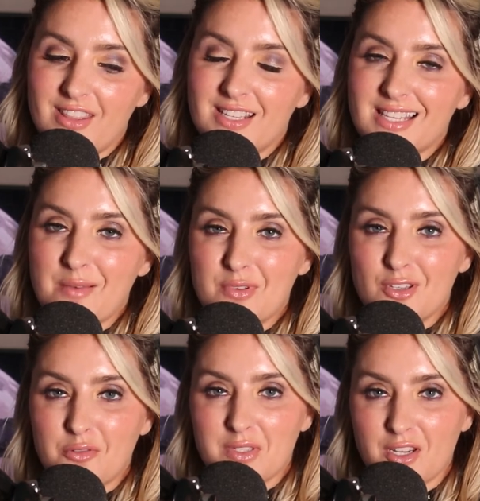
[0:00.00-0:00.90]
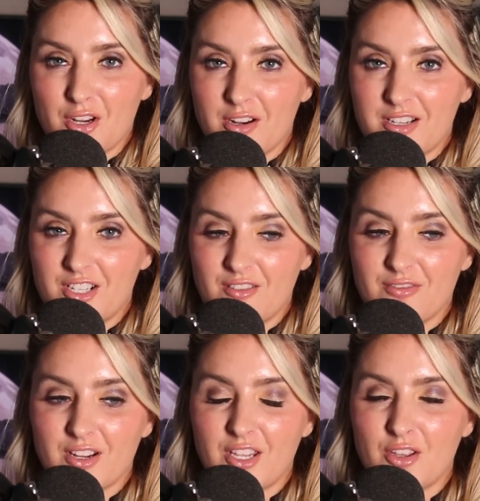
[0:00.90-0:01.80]
this episode was encouraging
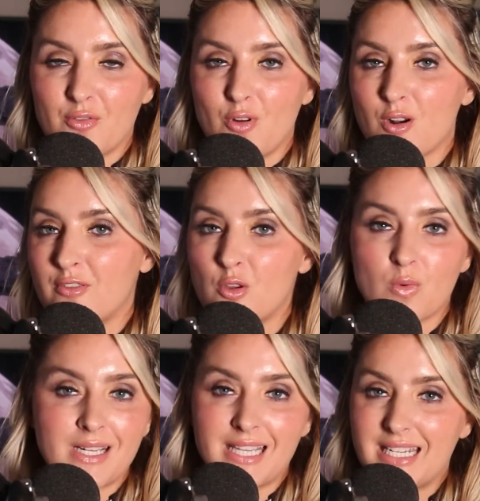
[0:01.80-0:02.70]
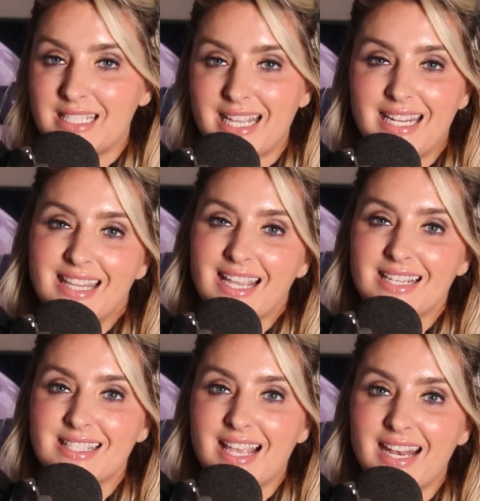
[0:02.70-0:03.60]
for you or if you related to anything I
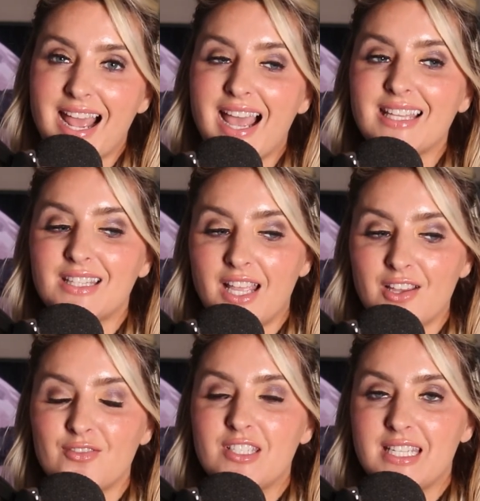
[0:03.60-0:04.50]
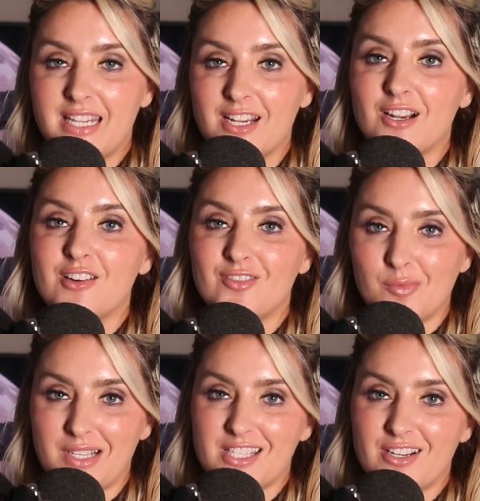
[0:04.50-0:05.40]
said. I love to hear
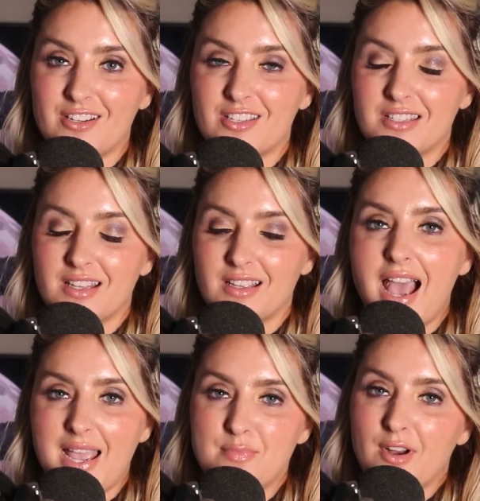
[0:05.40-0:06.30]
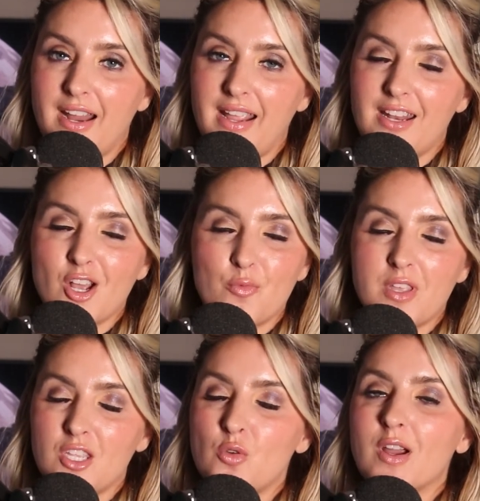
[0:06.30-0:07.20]
from listeners. I pray and hope
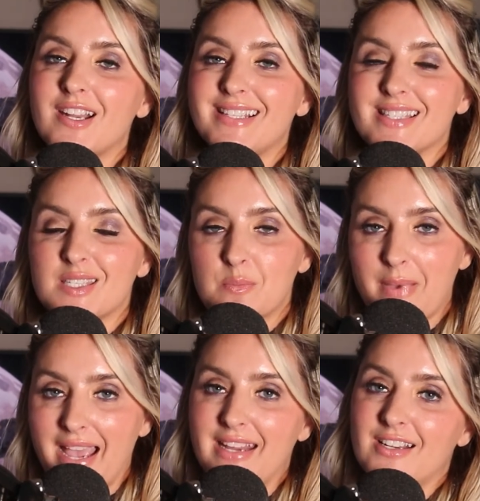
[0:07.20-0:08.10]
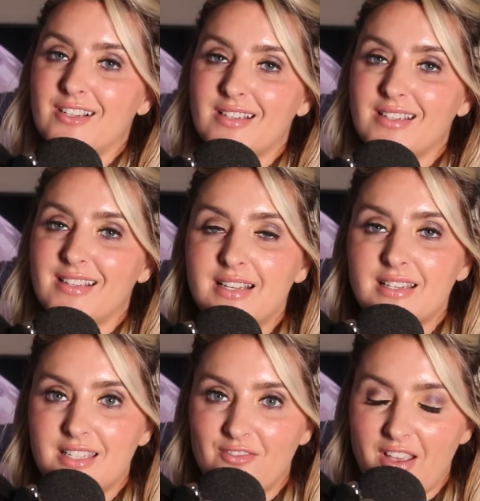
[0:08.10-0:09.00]
that you are inspired
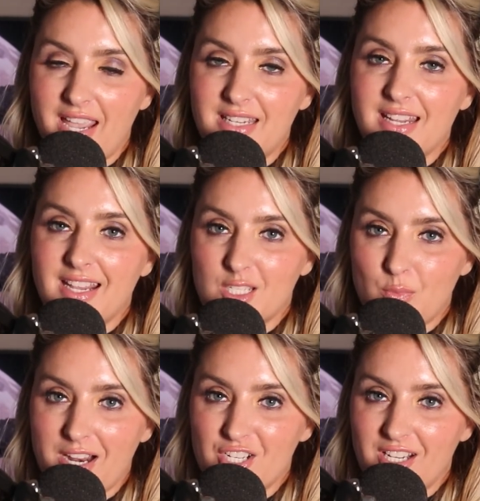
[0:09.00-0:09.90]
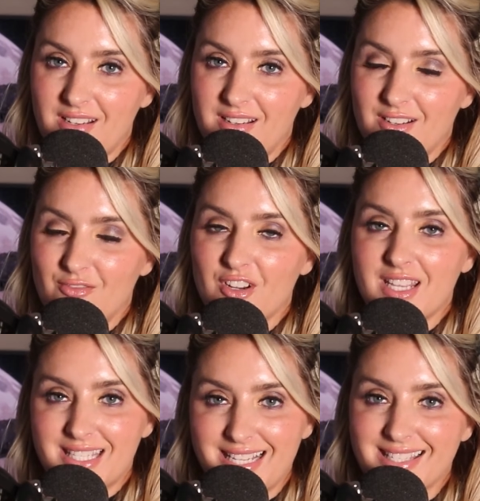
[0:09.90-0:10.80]
to find expression for
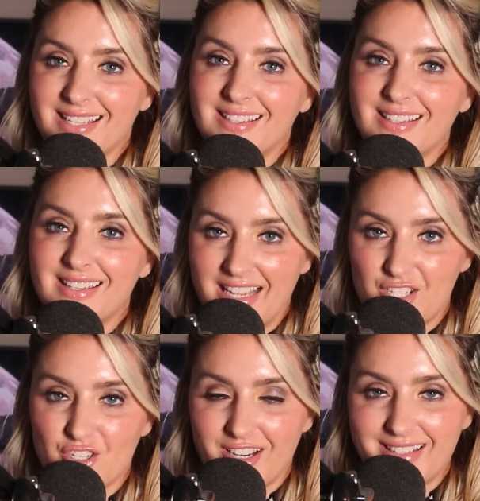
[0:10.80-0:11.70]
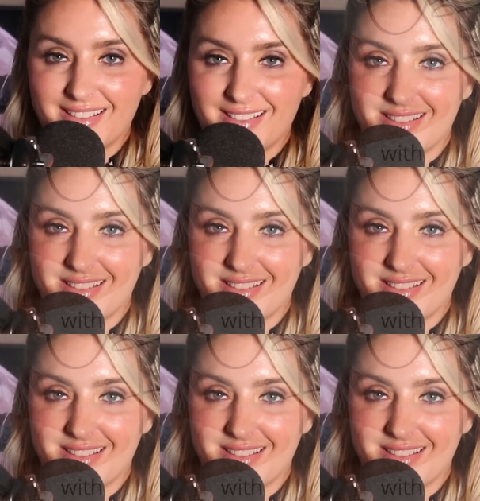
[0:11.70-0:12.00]
the season that you're in.